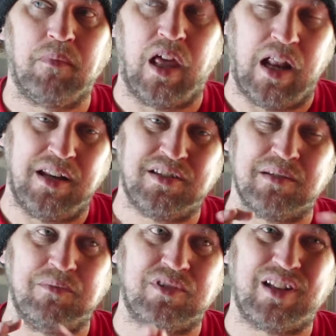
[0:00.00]
And I did
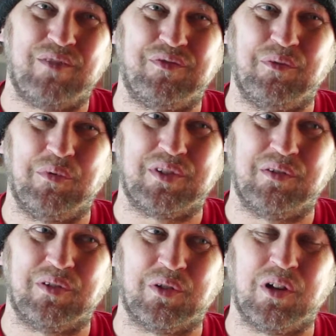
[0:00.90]
some stuff with
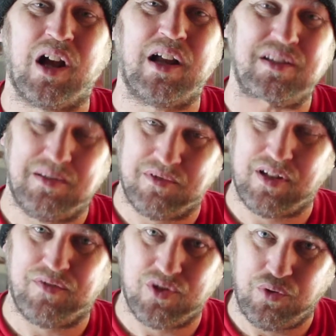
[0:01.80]
Ornhawk. I did some
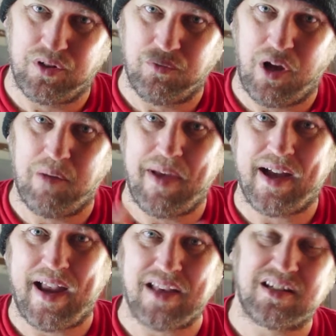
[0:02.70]
stuff on Twitter a while
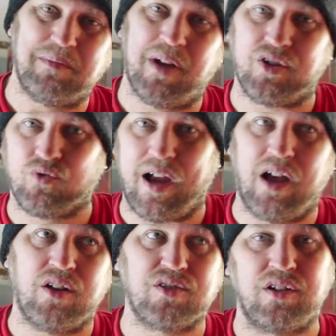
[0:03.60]
back asking about
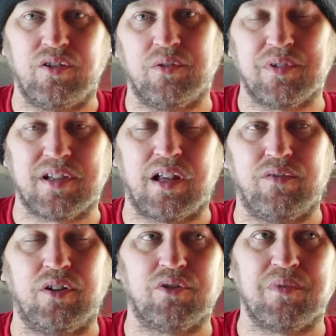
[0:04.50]
drows. I know there was kind
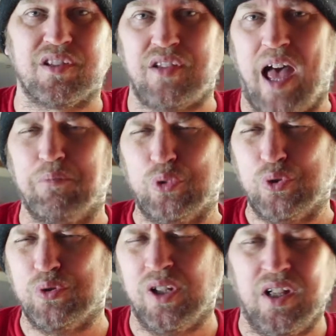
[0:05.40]
of almost a
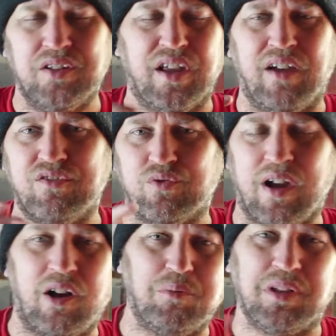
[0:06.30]
taboo to have
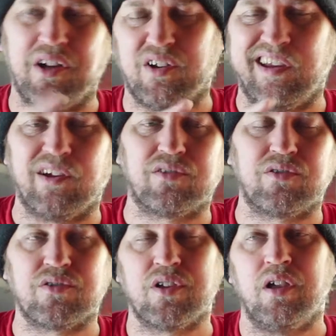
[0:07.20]
drow player
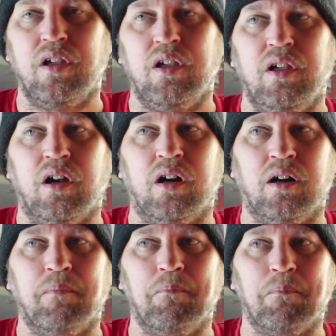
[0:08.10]
characters.
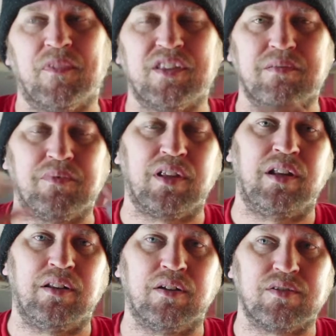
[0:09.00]
And
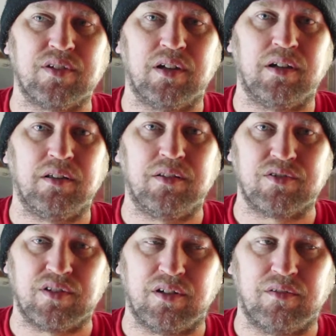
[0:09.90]
then there's
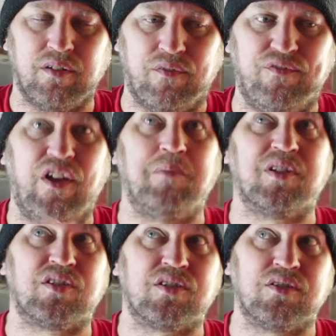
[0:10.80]
a
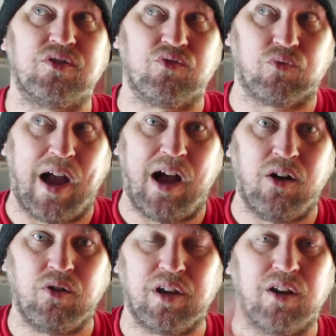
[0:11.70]
famous
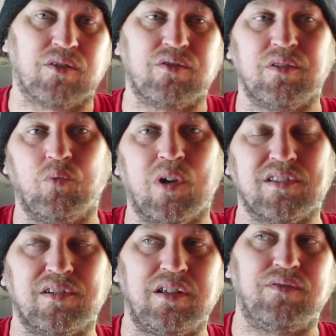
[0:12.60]
drow character that
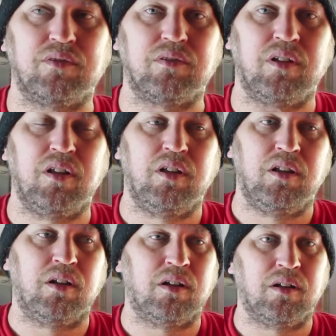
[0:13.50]
wasn't evil,
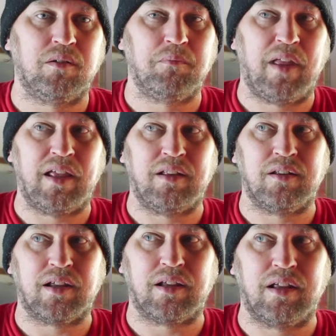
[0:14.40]

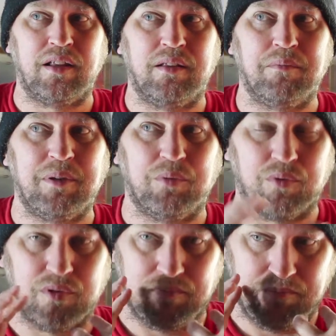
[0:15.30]
and people
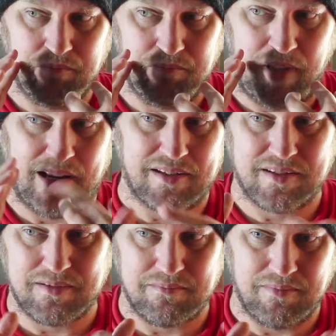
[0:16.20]
were, I
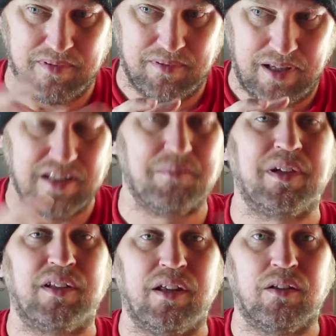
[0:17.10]
guess, he's a
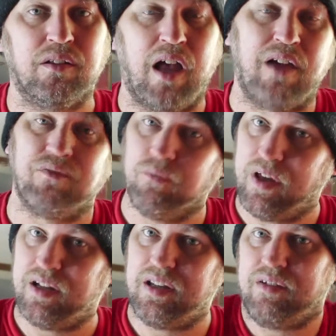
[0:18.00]
big deal. I haven't
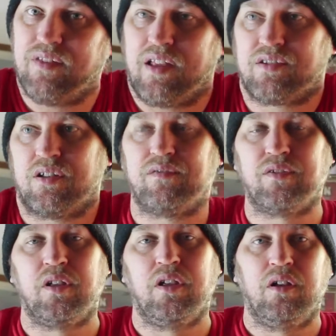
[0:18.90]
read any of that stuff.
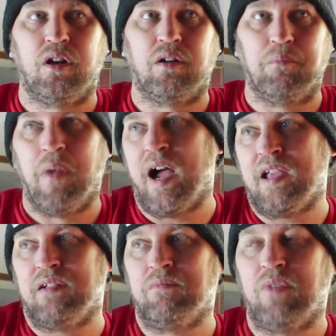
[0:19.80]

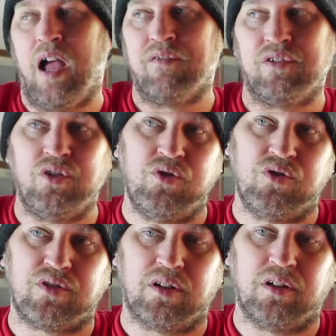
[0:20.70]
I haven't
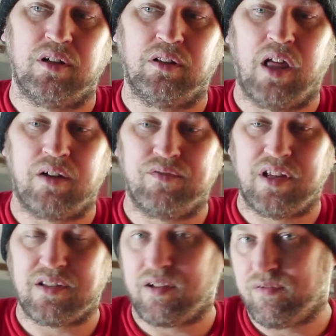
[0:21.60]
used a lot of
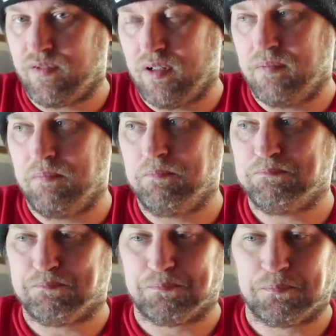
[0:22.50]
things like
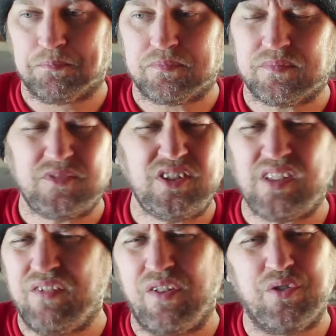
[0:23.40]

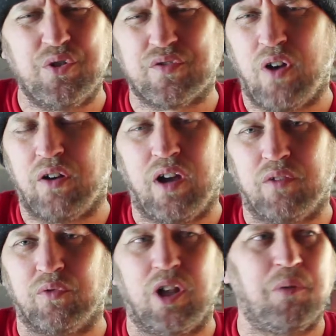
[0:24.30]
I've never used
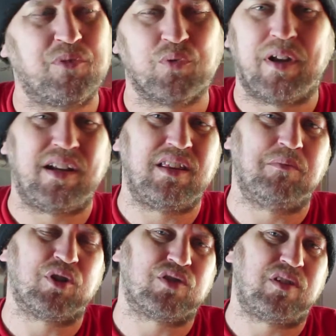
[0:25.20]
Forgotten Realms or read any of the
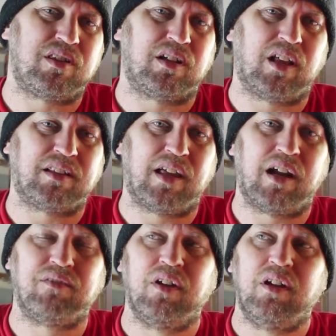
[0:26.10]
books or anything like
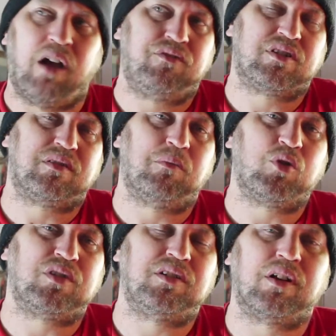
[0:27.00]
that. I've just
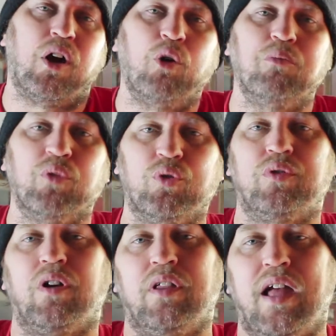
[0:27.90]
mostly done homebrew
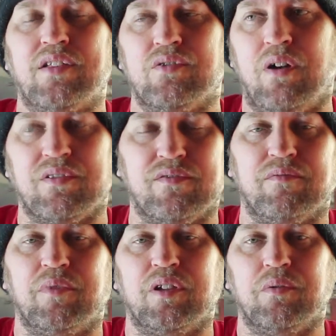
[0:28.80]
and all that, so I wasn't
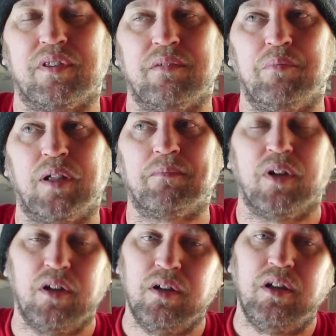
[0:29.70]
familiar with him. But
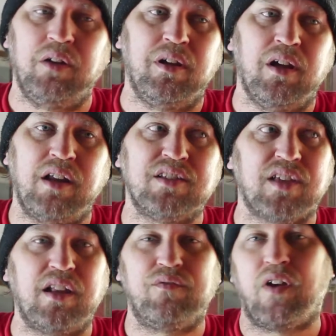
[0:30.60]
anyway, I
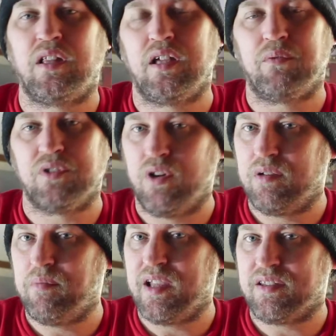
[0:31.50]
decided finally I would go ahead
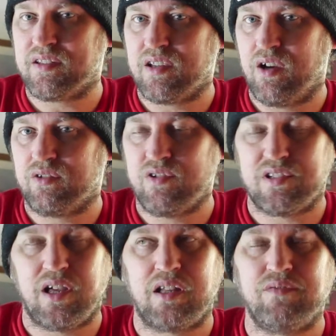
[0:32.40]
and make this character. He's
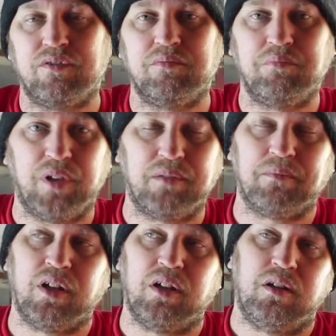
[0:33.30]
not evil, but
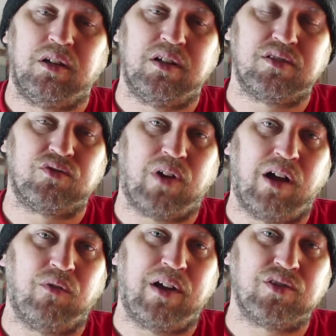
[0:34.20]
he is a
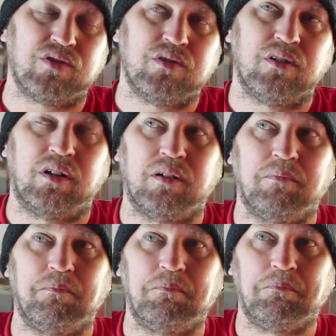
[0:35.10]
drow ranger.
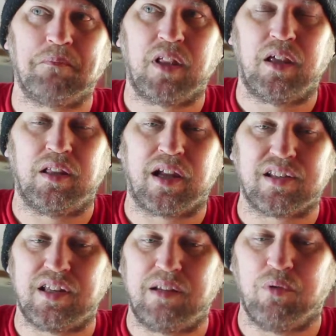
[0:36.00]
And like I
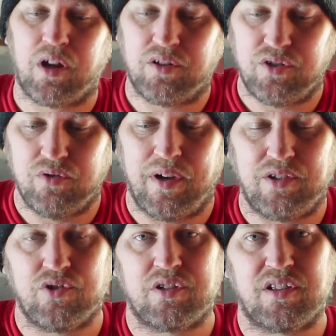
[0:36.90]
said, he brought on 2
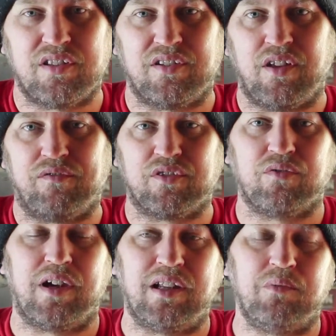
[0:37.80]
rangers because of the tough
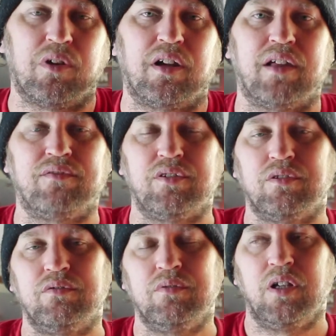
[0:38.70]
terrain. He wanted to have
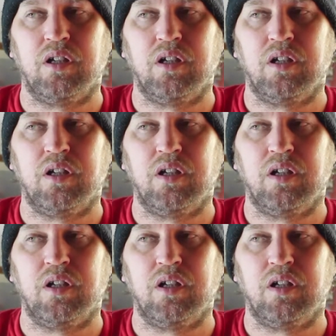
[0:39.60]
2.